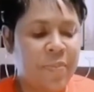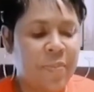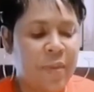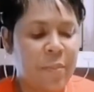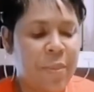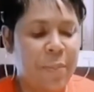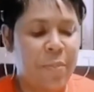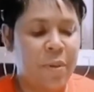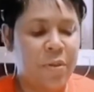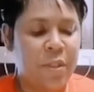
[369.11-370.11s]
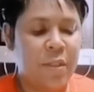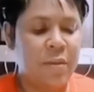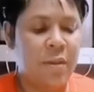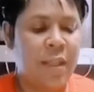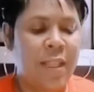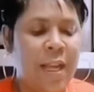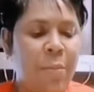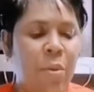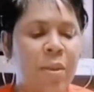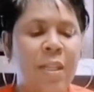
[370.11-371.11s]
peppers. I think I bought
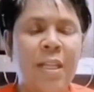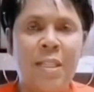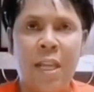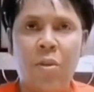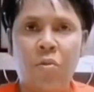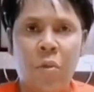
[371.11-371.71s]
these at Kroger.